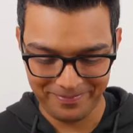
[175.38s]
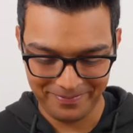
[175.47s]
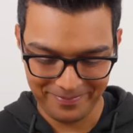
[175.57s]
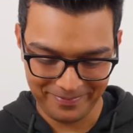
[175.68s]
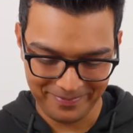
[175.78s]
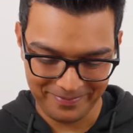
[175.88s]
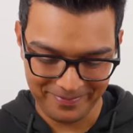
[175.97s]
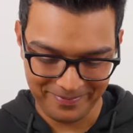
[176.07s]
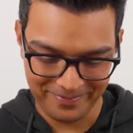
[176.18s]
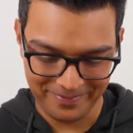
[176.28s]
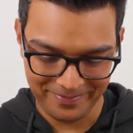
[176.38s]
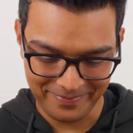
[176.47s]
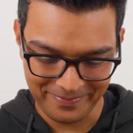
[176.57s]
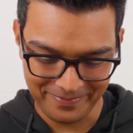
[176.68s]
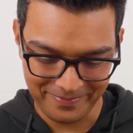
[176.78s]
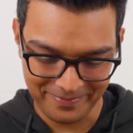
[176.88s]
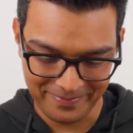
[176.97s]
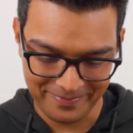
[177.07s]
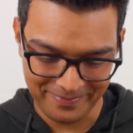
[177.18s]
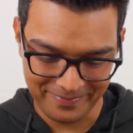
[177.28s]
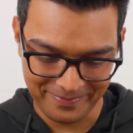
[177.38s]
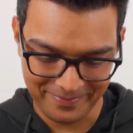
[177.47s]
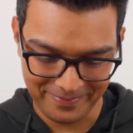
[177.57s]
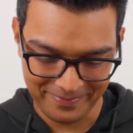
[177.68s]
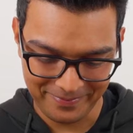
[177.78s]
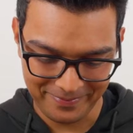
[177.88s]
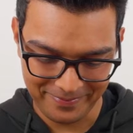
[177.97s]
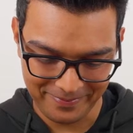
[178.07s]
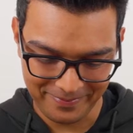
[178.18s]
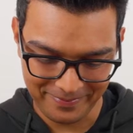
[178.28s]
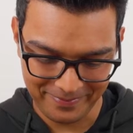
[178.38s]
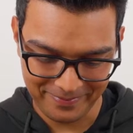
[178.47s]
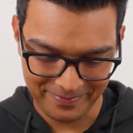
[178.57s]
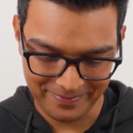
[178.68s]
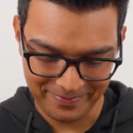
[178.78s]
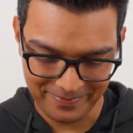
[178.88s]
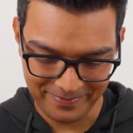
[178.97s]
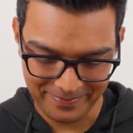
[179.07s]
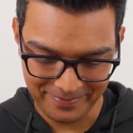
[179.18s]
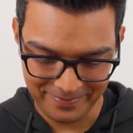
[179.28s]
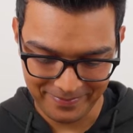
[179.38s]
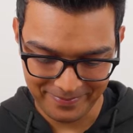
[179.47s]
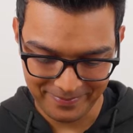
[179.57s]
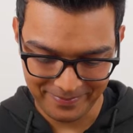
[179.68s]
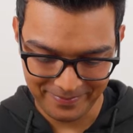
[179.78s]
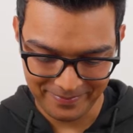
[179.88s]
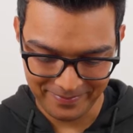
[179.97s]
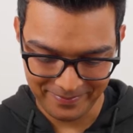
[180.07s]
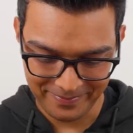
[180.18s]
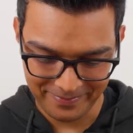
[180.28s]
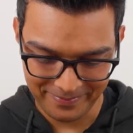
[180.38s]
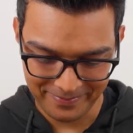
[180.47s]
Nobody speaks.